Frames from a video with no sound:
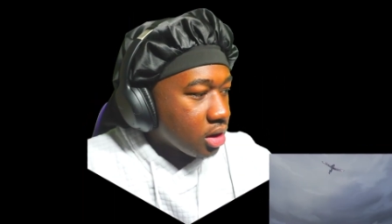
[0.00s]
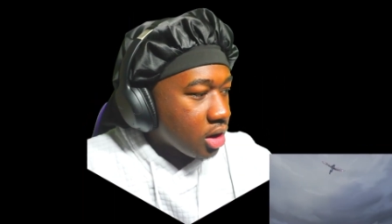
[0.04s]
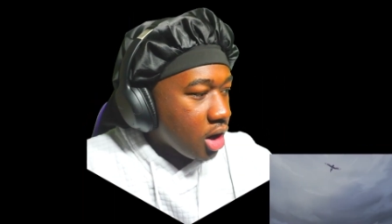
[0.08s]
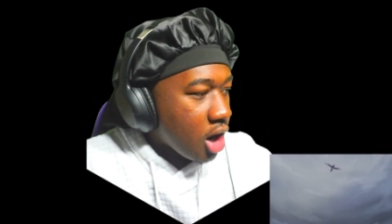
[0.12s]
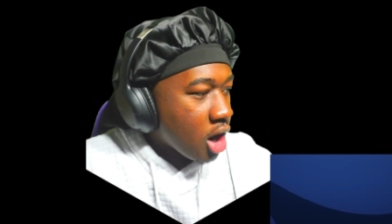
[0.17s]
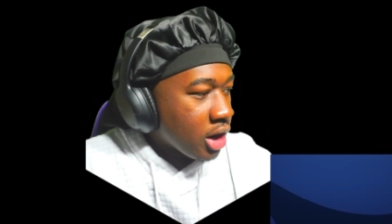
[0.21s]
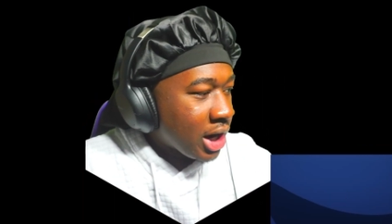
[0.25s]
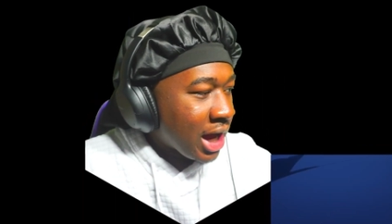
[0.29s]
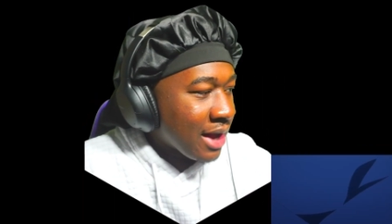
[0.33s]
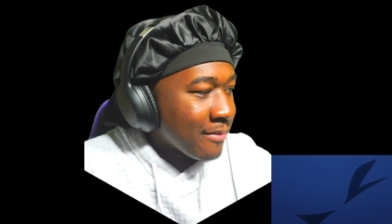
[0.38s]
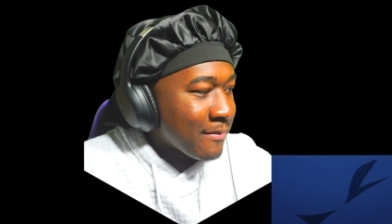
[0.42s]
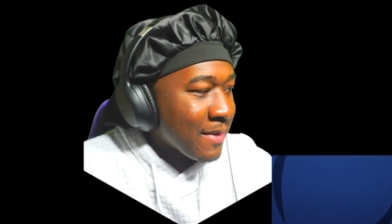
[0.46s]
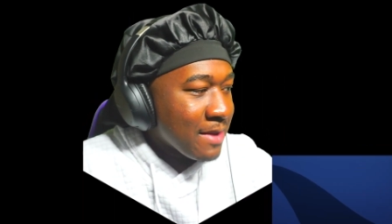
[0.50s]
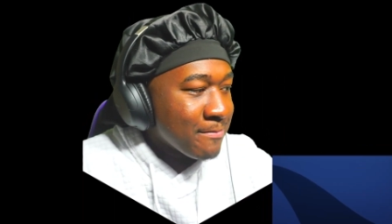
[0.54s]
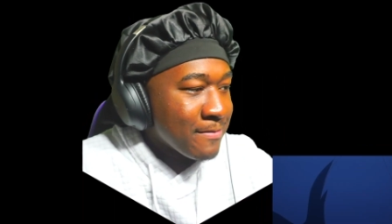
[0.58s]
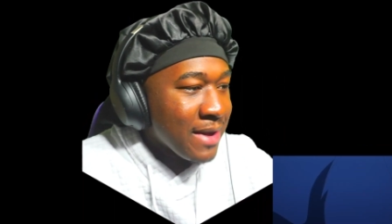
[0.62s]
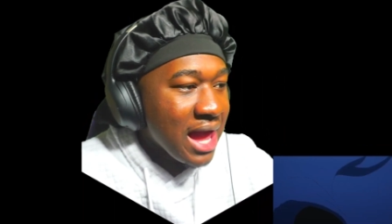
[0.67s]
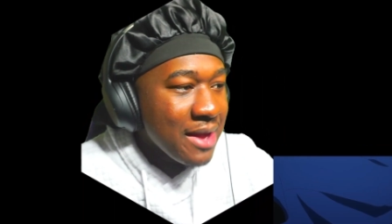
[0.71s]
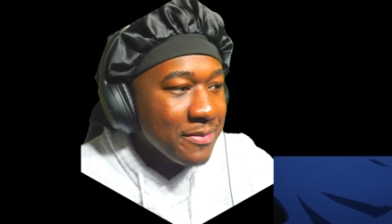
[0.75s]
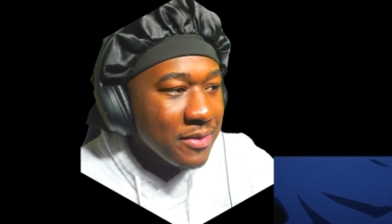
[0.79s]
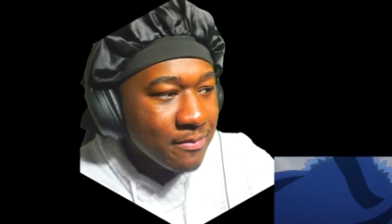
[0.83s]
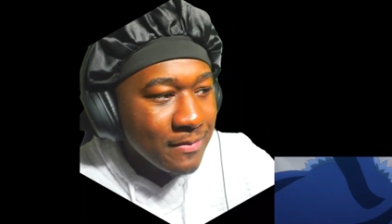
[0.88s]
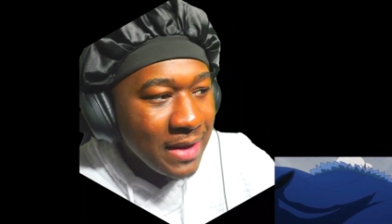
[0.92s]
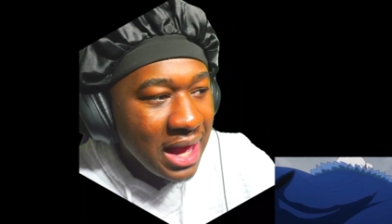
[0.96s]
Okay,
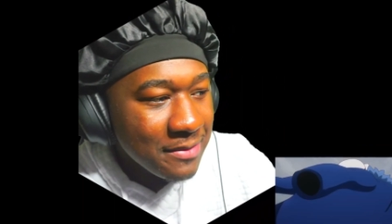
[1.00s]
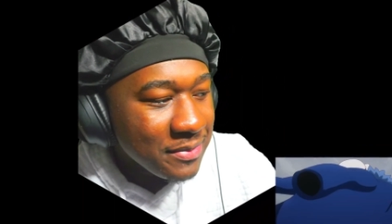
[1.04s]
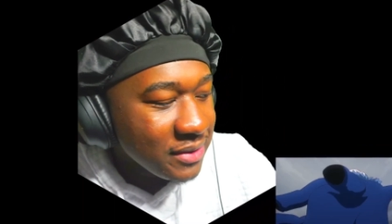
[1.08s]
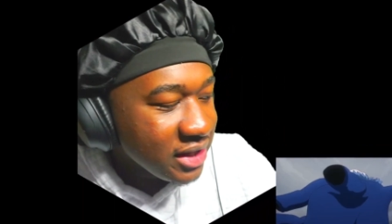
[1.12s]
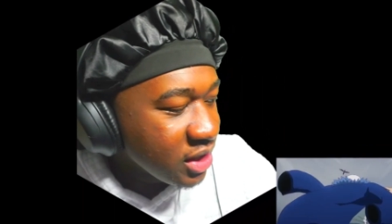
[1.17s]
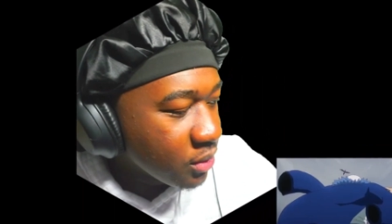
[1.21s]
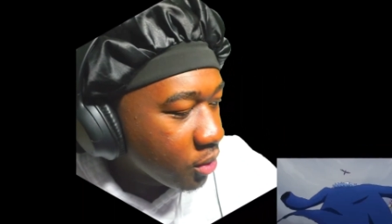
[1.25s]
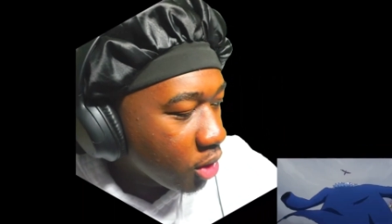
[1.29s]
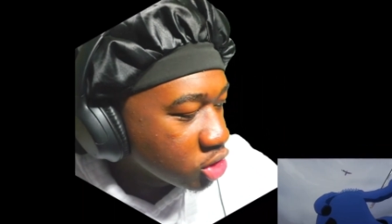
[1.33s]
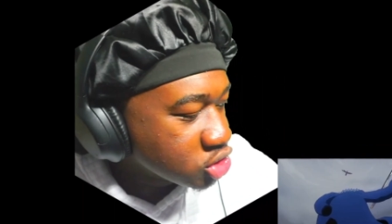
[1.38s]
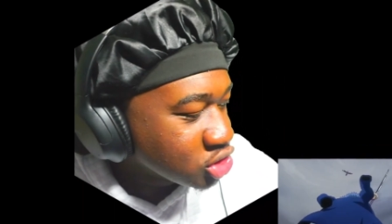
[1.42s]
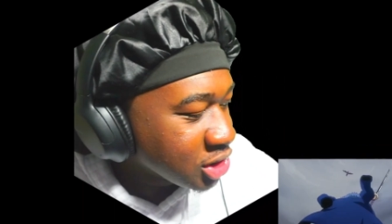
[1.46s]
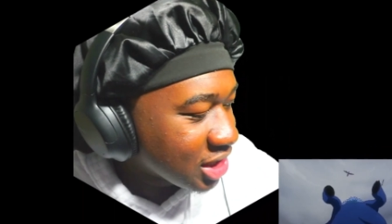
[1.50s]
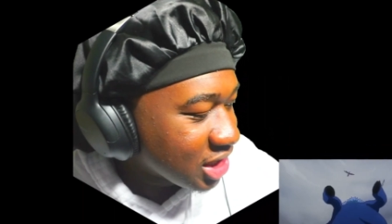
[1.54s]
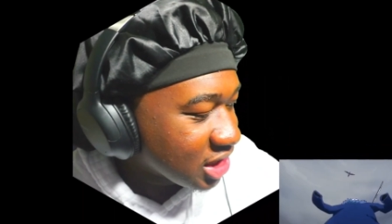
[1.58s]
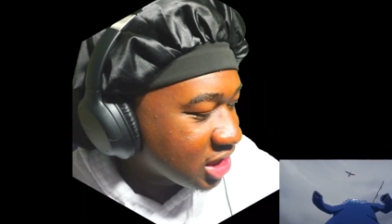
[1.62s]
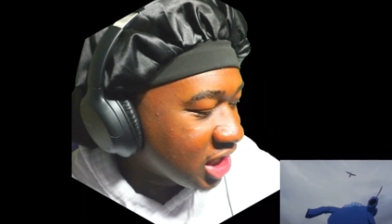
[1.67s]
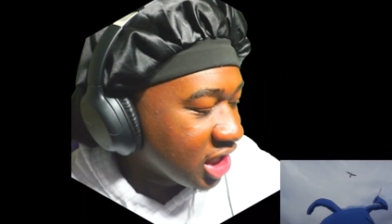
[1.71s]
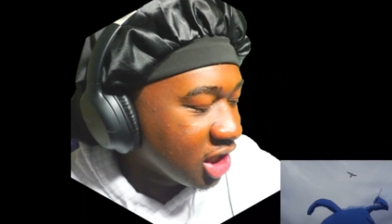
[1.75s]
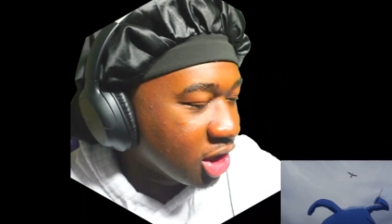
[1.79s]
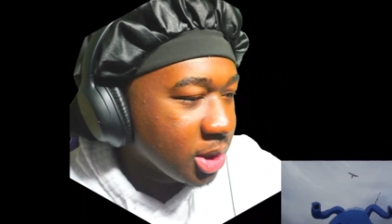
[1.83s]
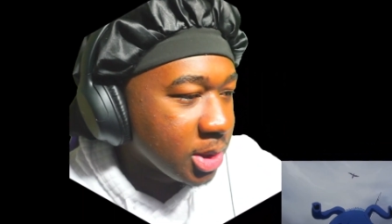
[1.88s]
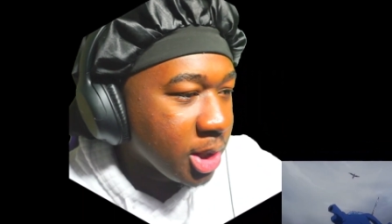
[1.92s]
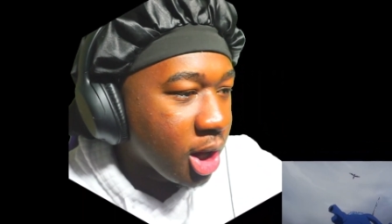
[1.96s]
maybe maybe he won't try to
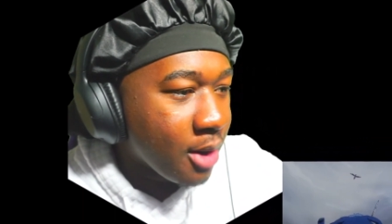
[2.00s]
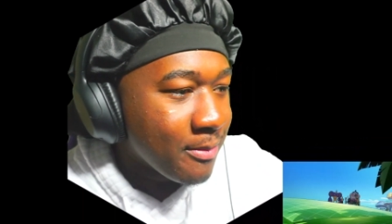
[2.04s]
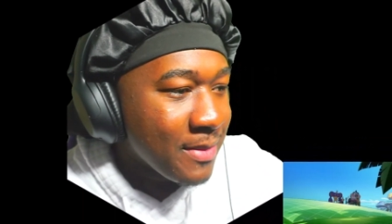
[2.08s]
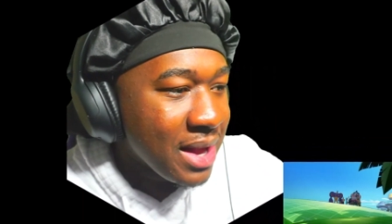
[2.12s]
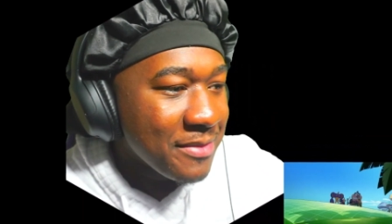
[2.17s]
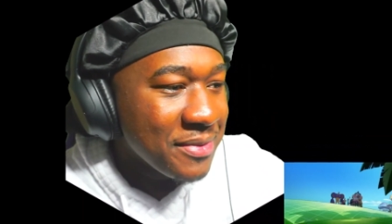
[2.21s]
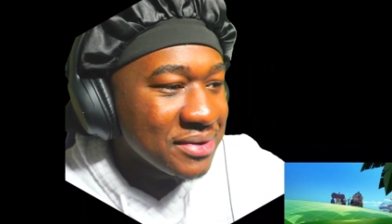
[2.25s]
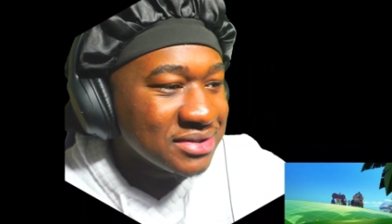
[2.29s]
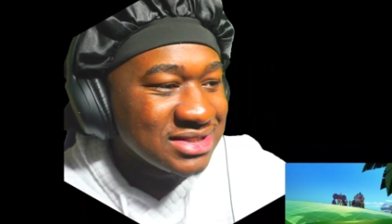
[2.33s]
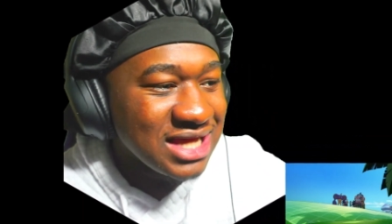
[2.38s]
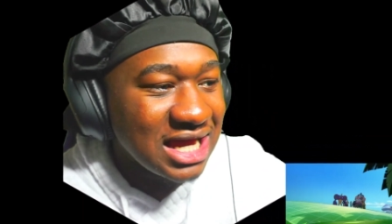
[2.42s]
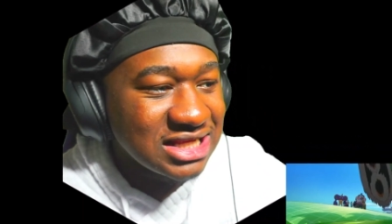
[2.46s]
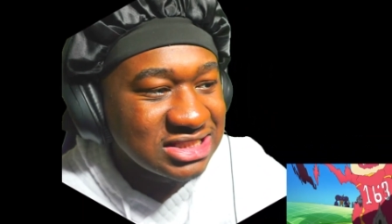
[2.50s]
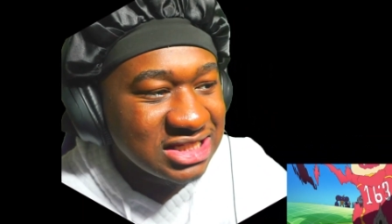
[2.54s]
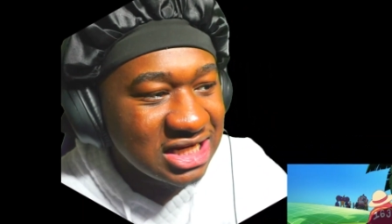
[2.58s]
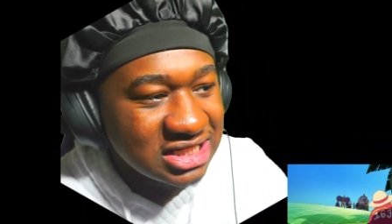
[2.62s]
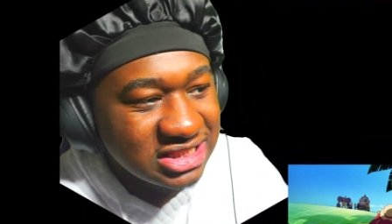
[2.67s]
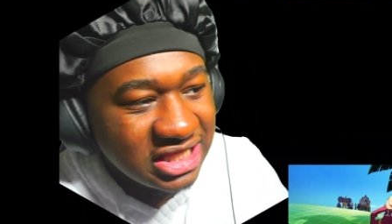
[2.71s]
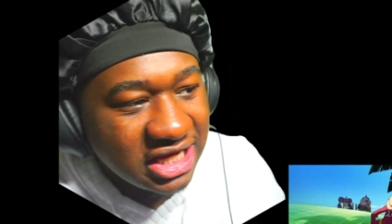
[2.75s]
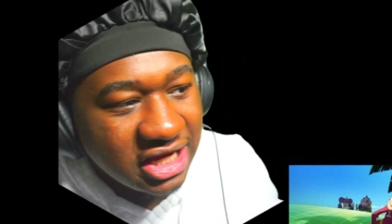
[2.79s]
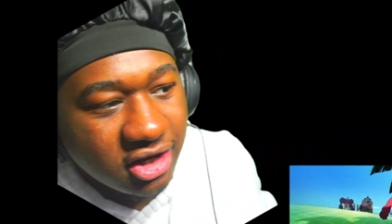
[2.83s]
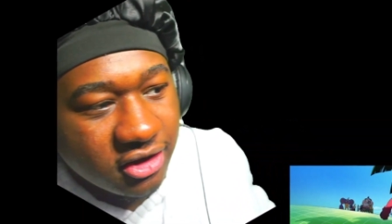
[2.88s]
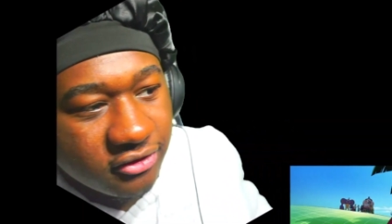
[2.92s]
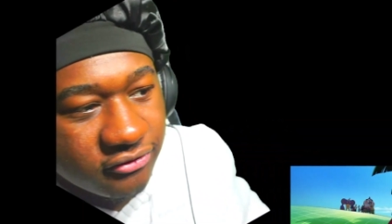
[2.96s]
kill Law. Maybe it's not to the
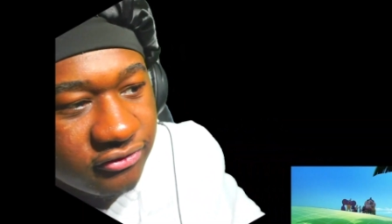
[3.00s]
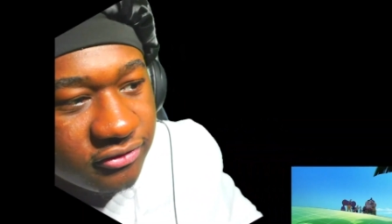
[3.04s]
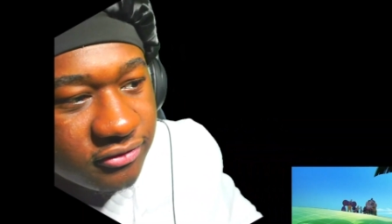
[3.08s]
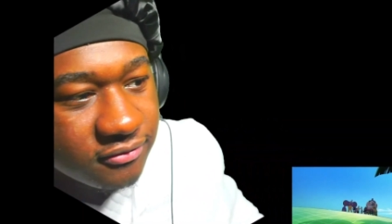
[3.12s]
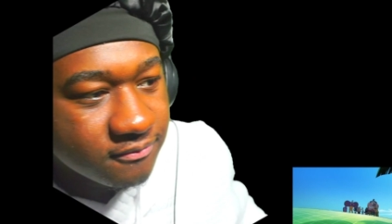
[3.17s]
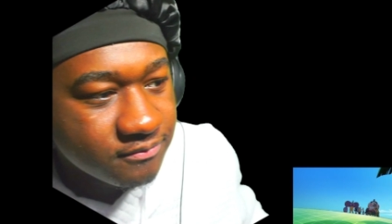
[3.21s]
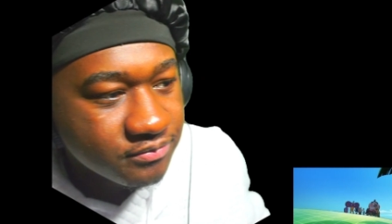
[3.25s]
death.